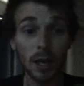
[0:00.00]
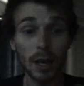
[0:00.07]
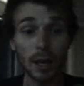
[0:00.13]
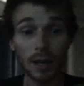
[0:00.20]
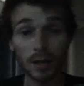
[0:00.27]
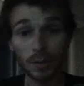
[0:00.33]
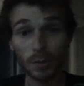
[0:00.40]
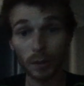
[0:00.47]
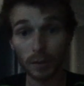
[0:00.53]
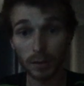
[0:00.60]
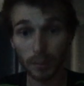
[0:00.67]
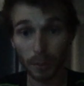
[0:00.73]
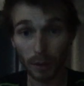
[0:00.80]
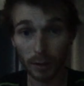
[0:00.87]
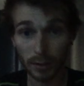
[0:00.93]
as well as the
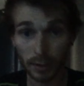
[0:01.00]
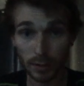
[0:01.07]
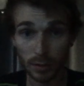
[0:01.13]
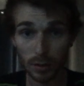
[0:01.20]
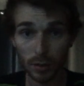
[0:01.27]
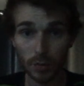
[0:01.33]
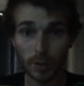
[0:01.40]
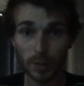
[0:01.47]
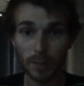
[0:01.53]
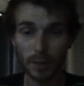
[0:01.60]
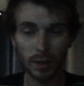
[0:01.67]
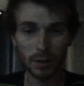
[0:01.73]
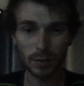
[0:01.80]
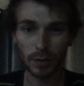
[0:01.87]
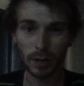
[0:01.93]
process to do it,
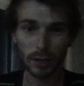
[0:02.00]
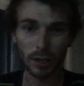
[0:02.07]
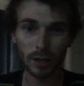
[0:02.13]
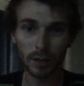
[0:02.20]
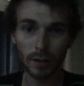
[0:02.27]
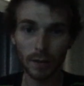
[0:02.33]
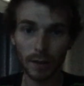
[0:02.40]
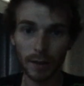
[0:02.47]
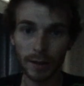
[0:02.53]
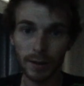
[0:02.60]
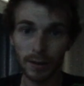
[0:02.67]
because when I checked online,